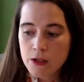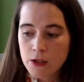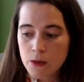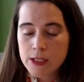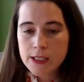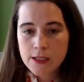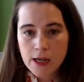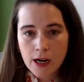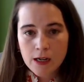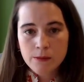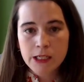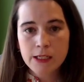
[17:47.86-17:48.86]
the U.S.
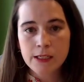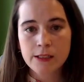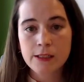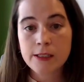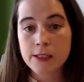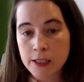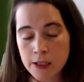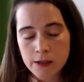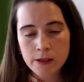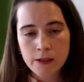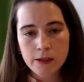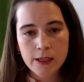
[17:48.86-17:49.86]
economy is
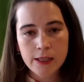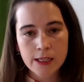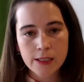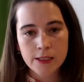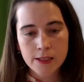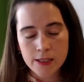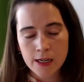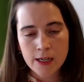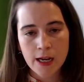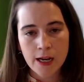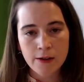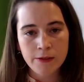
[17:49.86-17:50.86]
singular in that it does not
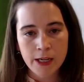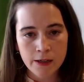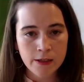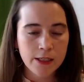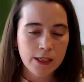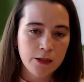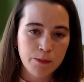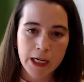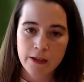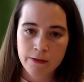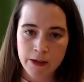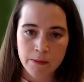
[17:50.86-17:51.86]
have guaranteed
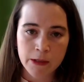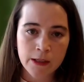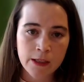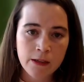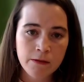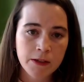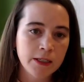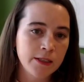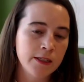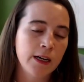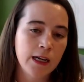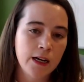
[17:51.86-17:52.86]
paid family leave, it
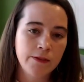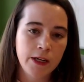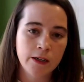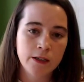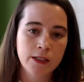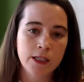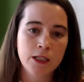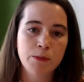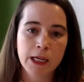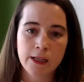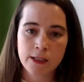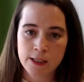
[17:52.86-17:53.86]
does not have guaranteed
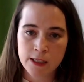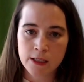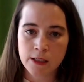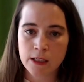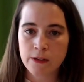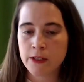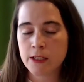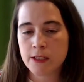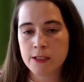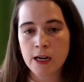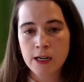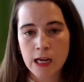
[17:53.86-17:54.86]
paid sick leave, it
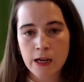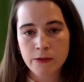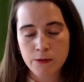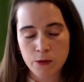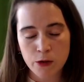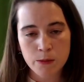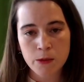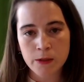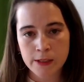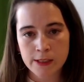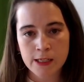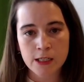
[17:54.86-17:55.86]
does not have affordable
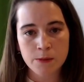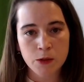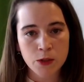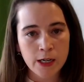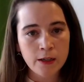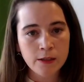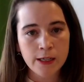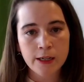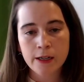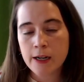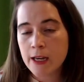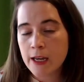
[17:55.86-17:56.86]
and accessible
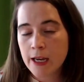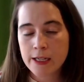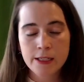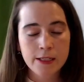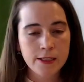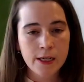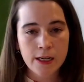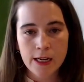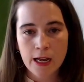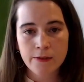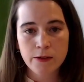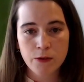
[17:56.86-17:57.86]
childcare, and it does not
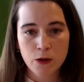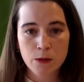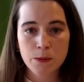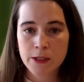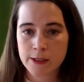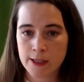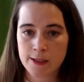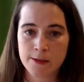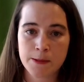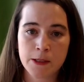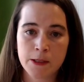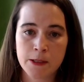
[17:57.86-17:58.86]
have affordable,
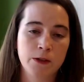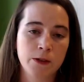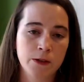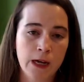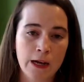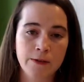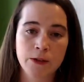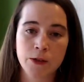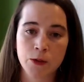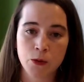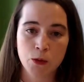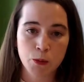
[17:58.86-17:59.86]
accessible, and universal
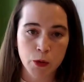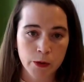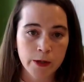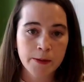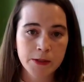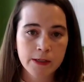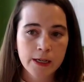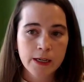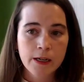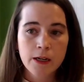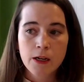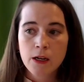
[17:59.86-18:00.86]
after-school programs.
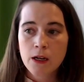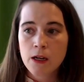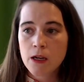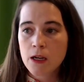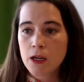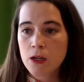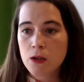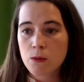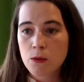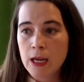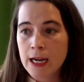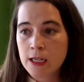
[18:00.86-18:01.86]

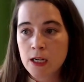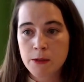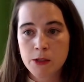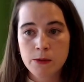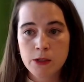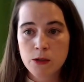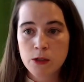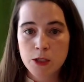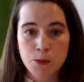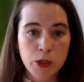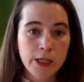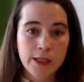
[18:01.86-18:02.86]
The economics research is
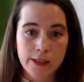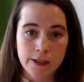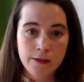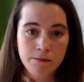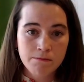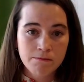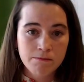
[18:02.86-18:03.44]
pretty clear.